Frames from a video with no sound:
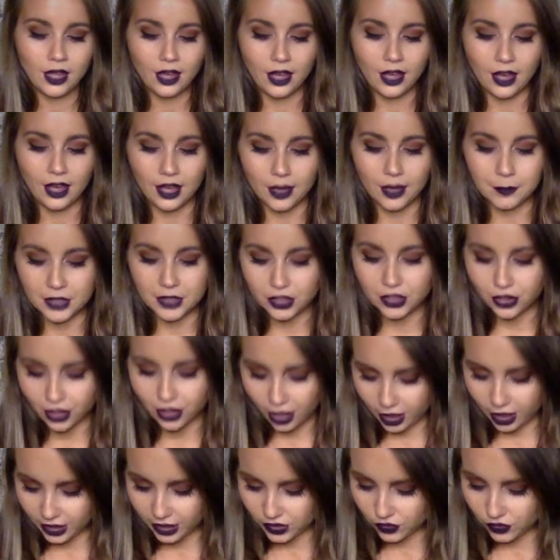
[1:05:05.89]
And your
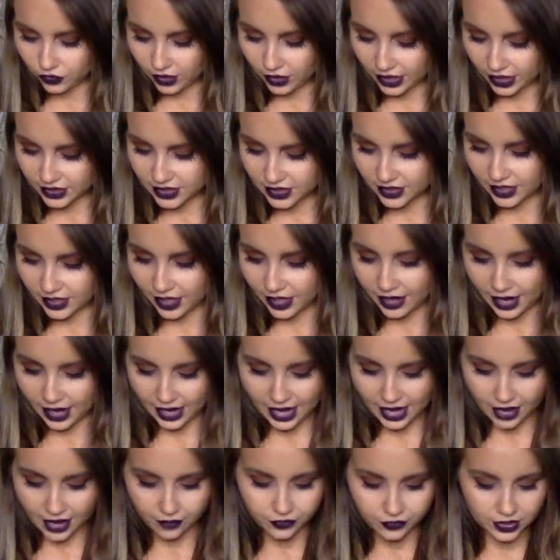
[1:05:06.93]
cards reflected that. I
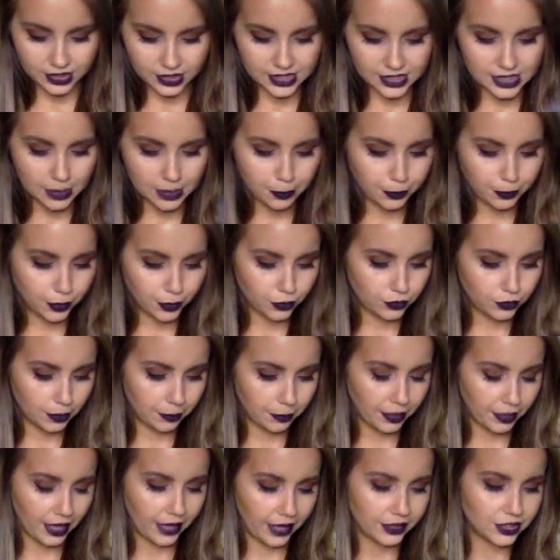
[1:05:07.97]
have deep
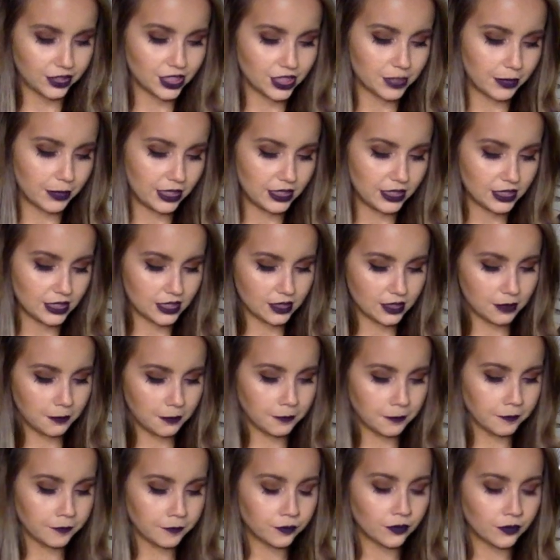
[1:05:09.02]
replenishment
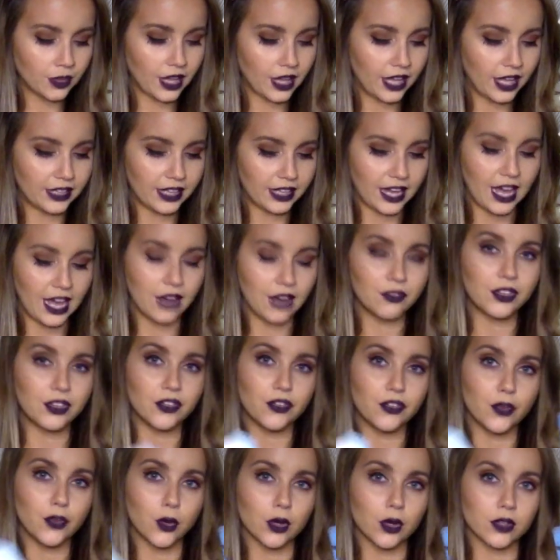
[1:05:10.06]
and I have the
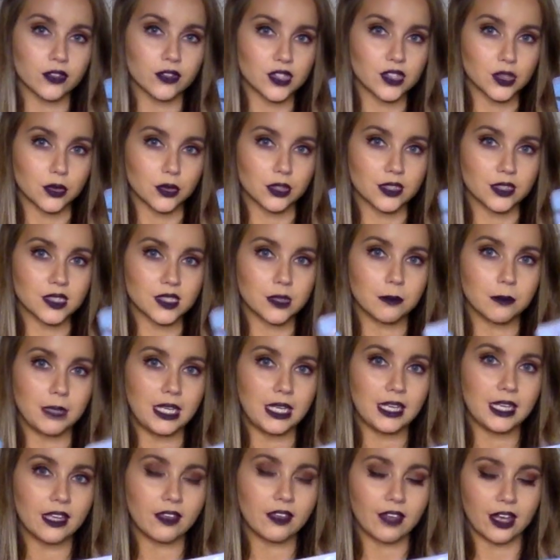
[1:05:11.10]
4 of Swords,
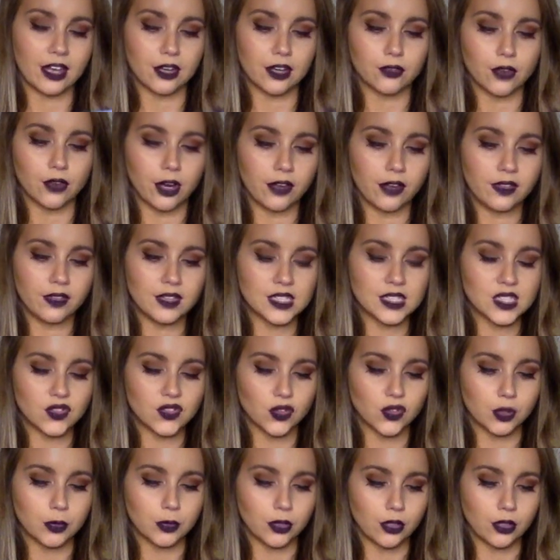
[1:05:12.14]
meaning that around this
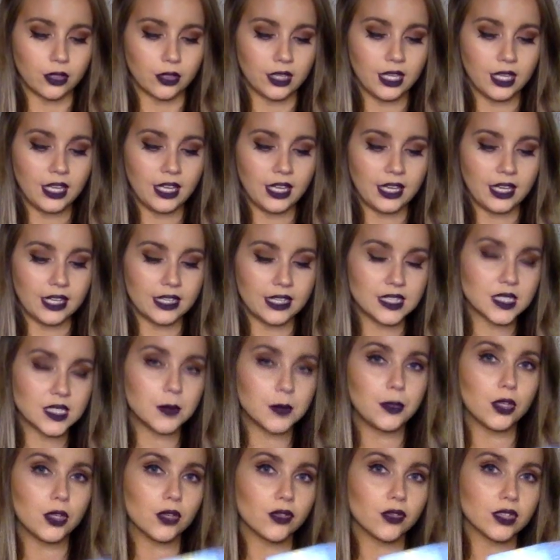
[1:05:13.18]
full moon, it is a
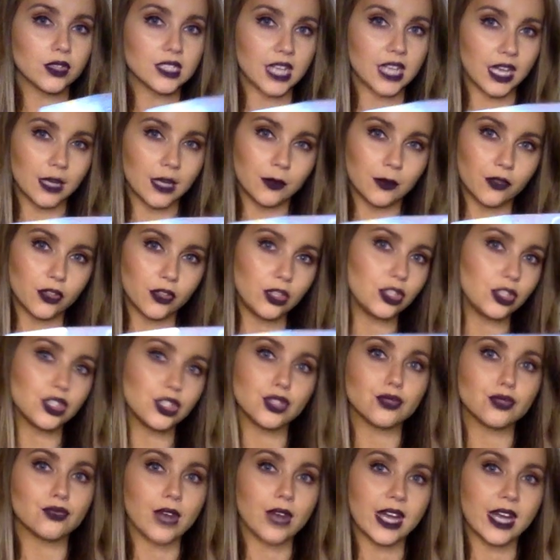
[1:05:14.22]
beautiful time for you to
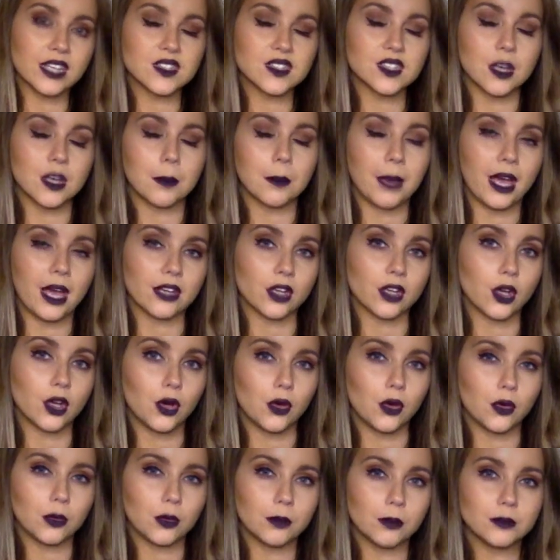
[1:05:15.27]
rest up at
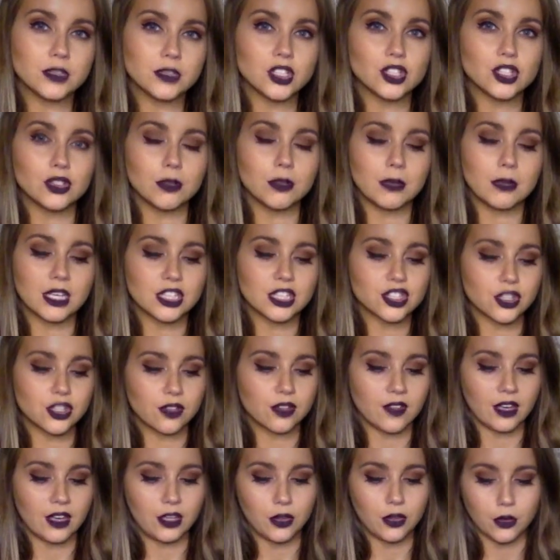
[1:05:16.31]
home, to make sure
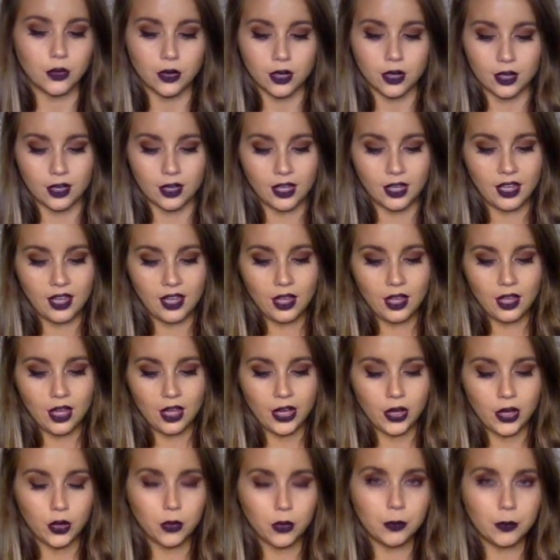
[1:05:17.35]
that your
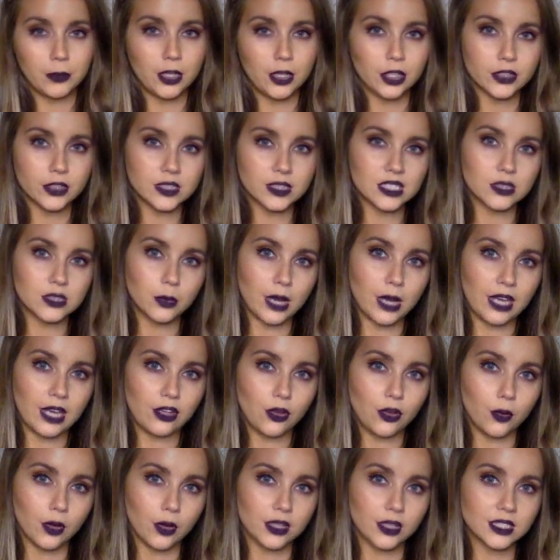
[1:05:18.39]
home looks the way
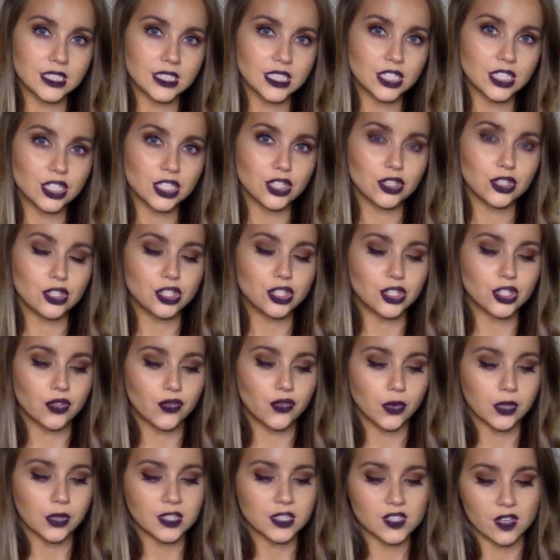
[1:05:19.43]
you want it to
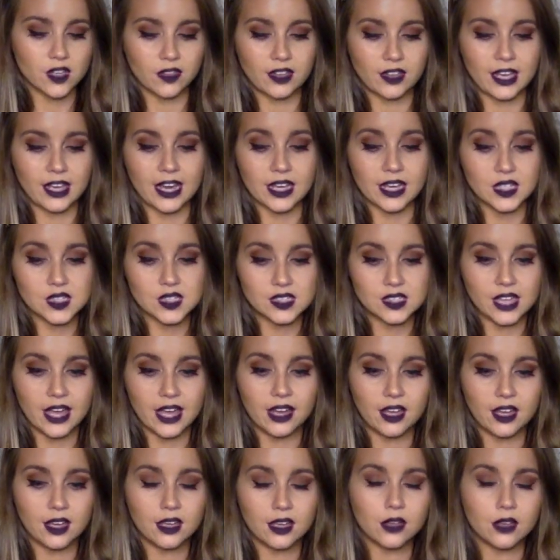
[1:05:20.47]
focus on the
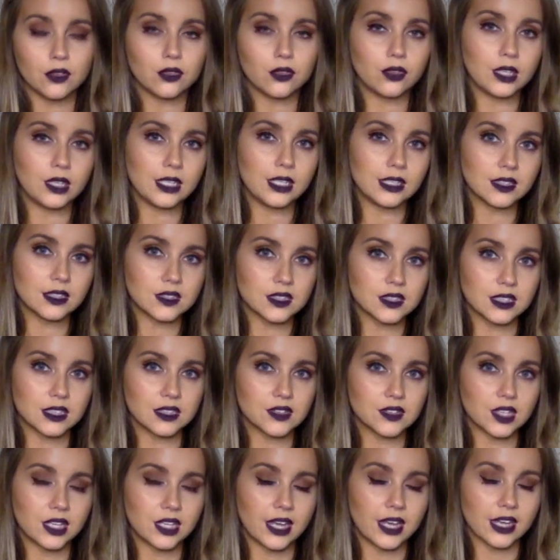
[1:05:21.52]
aesthetic. Venus is
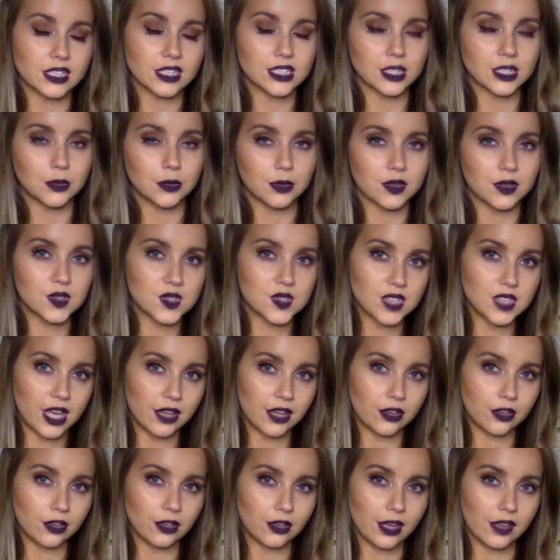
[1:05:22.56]
connecting with
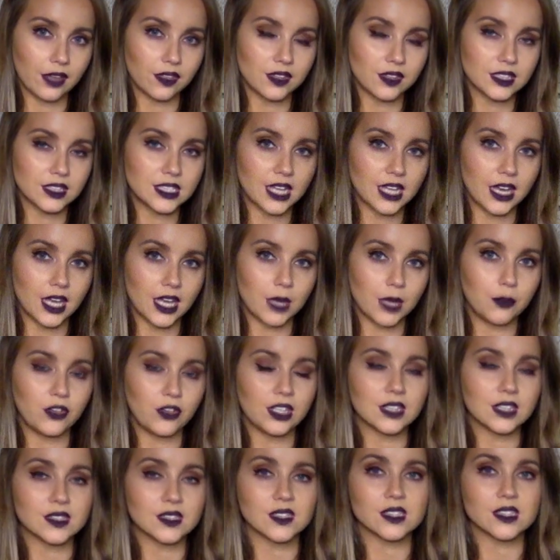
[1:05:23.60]
Saturn at the time.
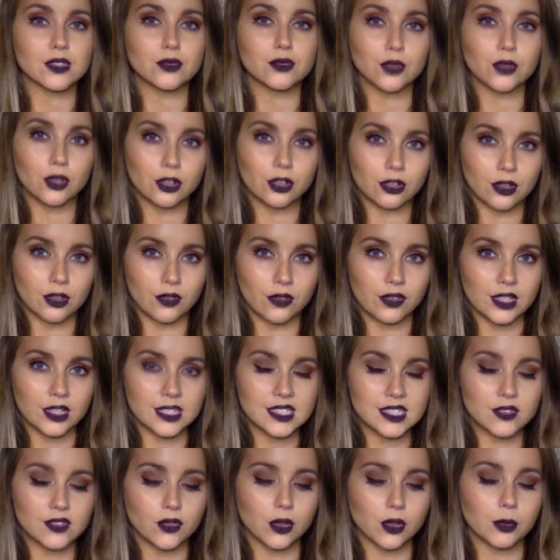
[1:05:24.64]
Venus is the ruler of
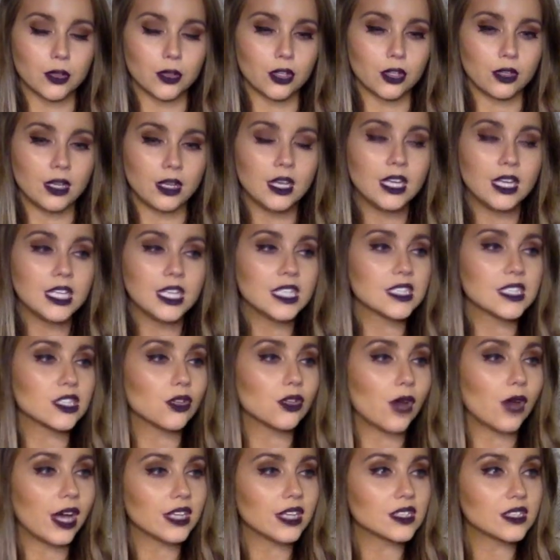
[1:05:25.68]
this full moon. So
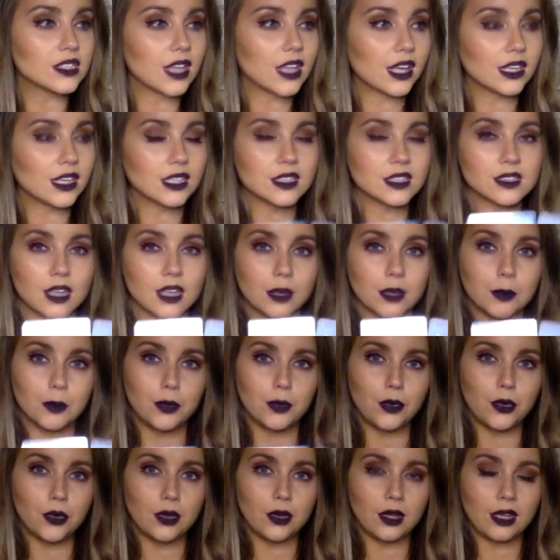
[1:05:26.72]
aesthetics and
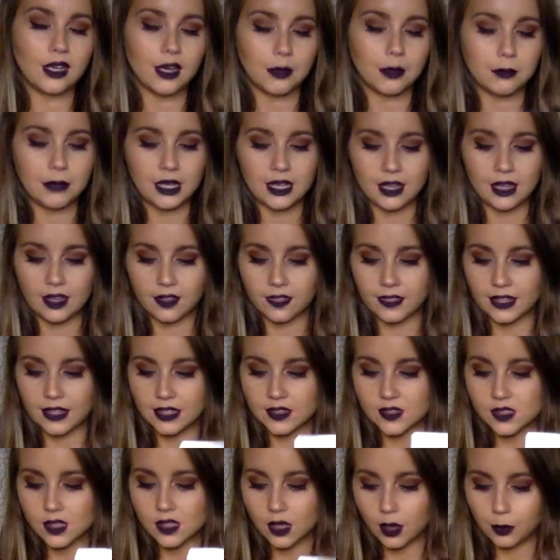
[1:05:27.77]
beauty and making
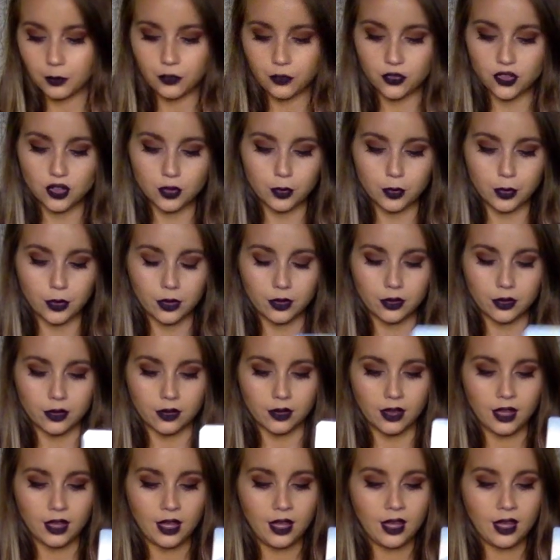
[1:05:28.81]
things comfortable.